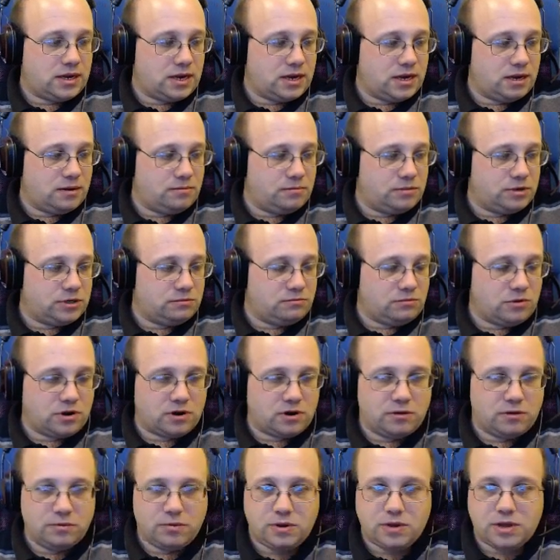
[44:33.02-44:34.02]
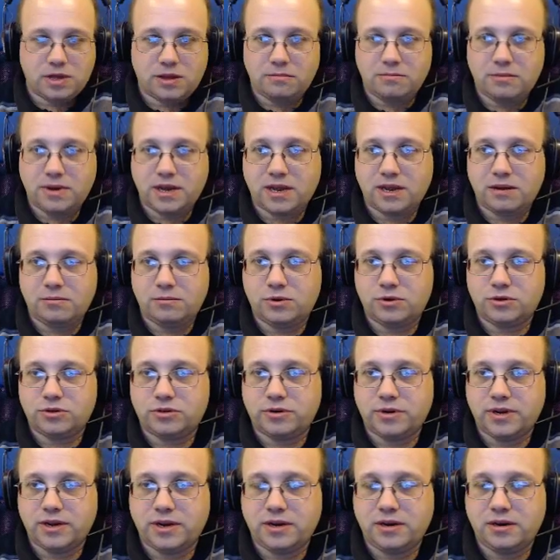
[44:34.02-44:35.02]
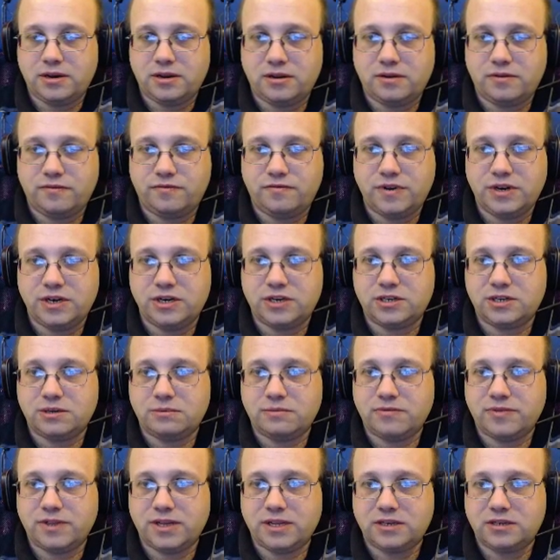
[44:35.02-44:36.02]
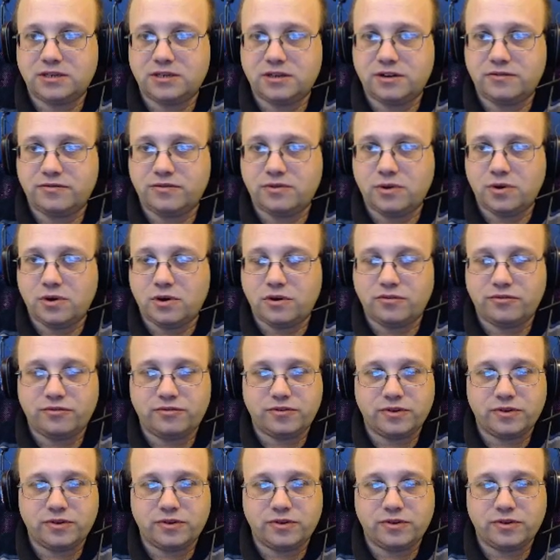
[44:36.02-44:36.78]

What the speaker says: Tomorrow we'll come back and we'll try and finish some of that stuff off.